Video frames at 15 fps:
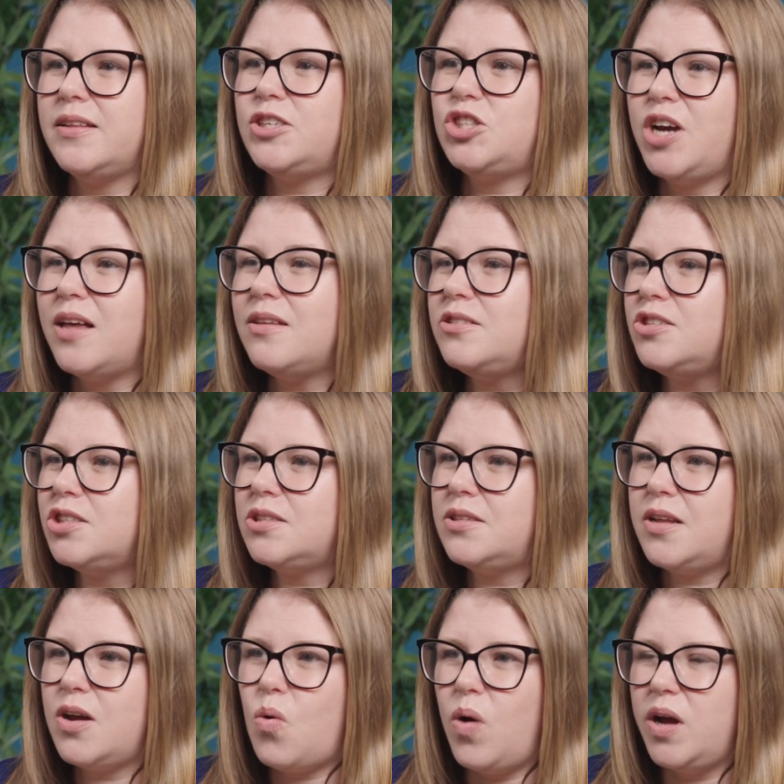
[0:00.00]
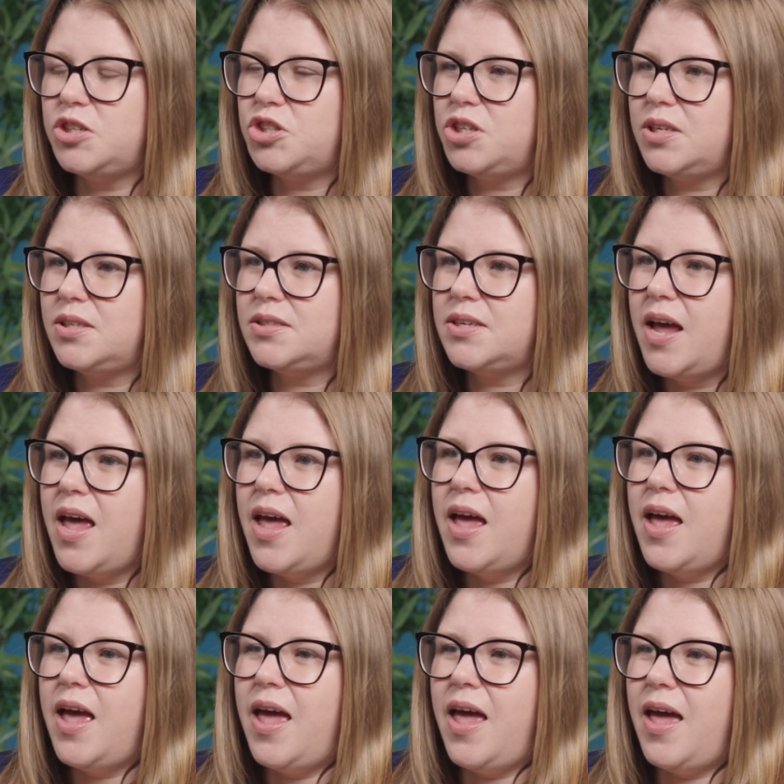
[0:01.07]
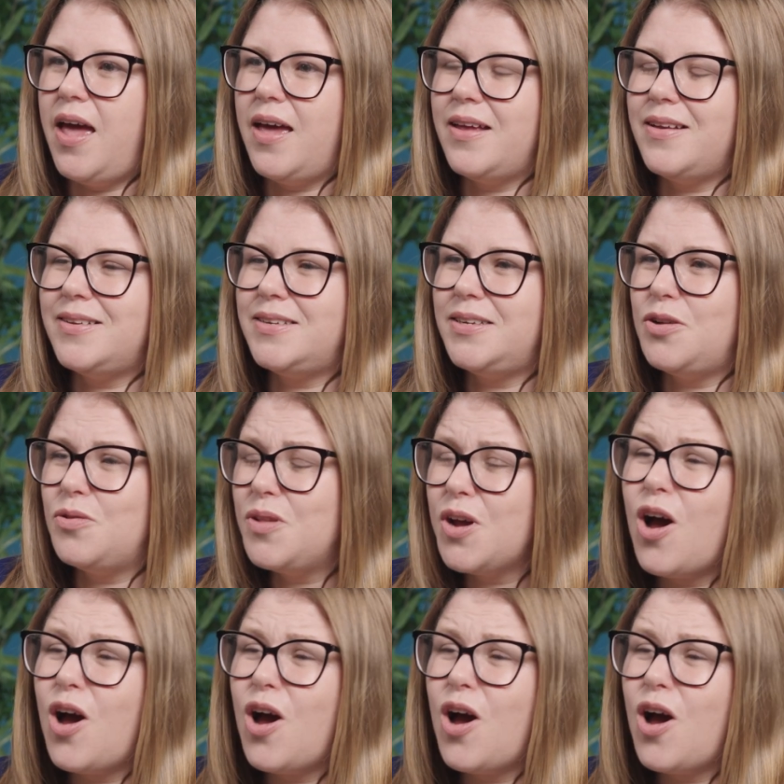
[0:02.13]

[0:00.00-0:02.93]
the challenges and the questions and the